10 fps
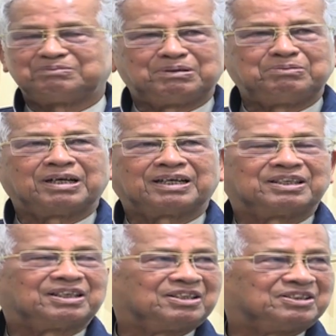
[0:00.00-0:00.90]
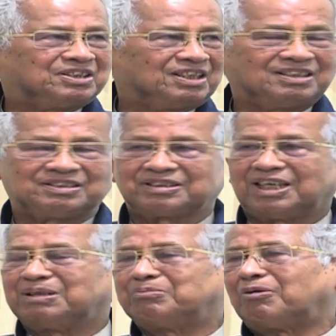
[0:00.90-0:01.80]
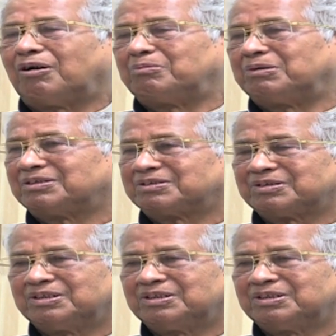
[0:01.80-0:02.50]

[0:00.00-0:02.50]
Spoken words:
maybe agriculture, unemployment.